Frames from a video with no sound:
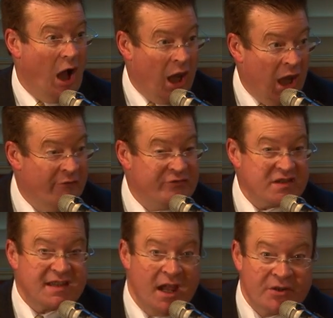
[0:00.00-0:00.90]
I love
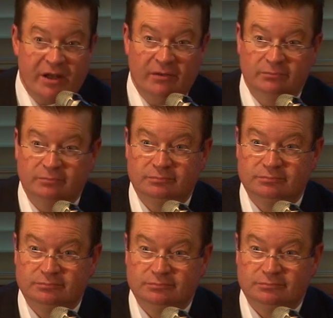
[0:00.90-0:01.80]
this country.
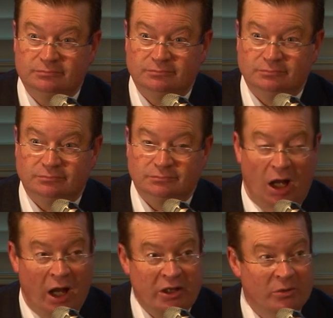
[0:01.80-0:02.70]

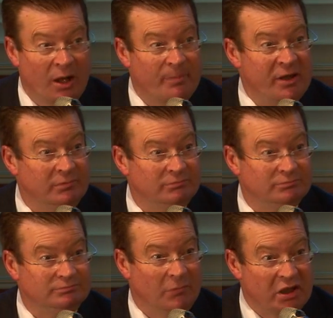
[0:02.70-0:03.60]
I grew up here.
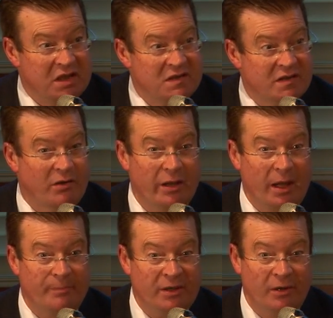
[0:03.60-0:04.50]
My kids are
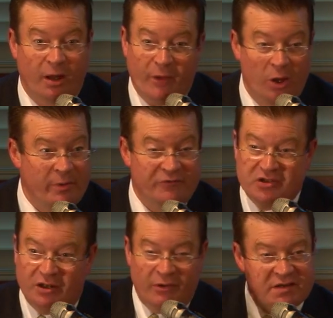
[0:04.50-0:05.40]
growing up here. I'm hoping for
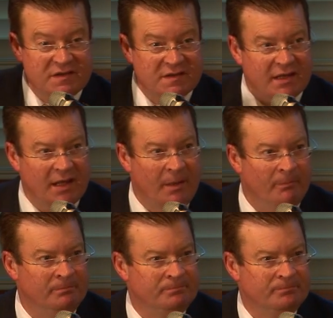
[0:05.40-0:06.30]
generations to come.
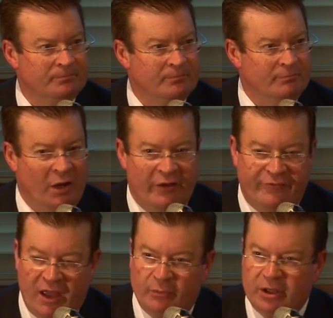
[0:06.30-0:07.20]
My
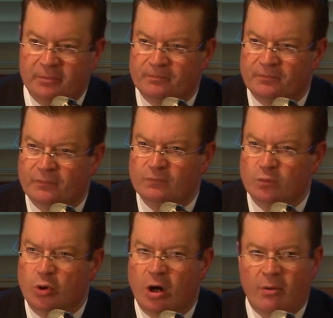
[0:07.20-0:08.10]
family
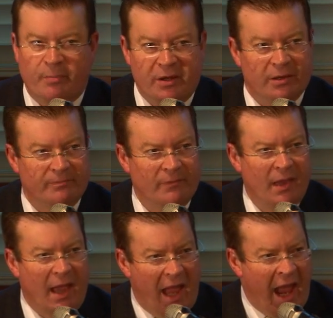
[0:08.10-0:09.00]
will grow up here.
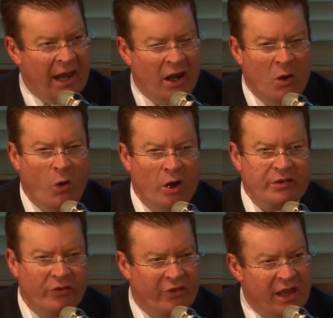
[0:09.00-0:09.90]
And I
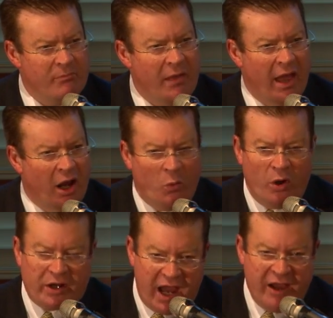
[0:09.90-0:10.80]
want them, and I
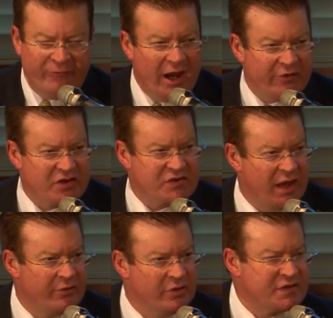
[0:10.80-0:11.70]
want every
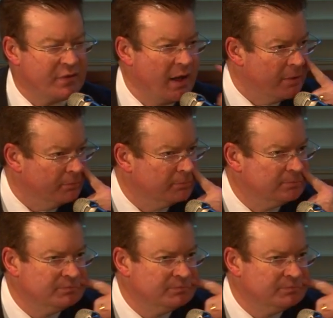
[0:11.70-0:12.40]
other Australian